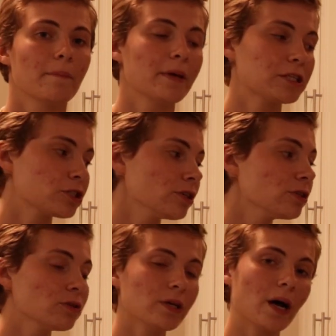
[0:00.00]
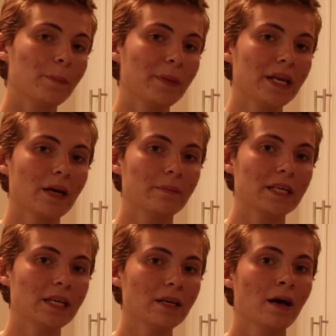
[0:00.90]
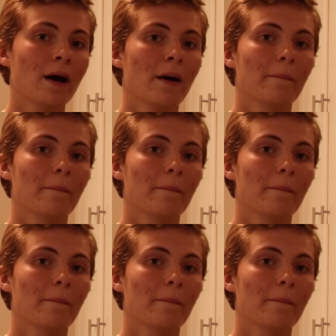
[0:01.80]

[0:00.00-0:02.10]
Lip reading: Make sure you do it on medium heat,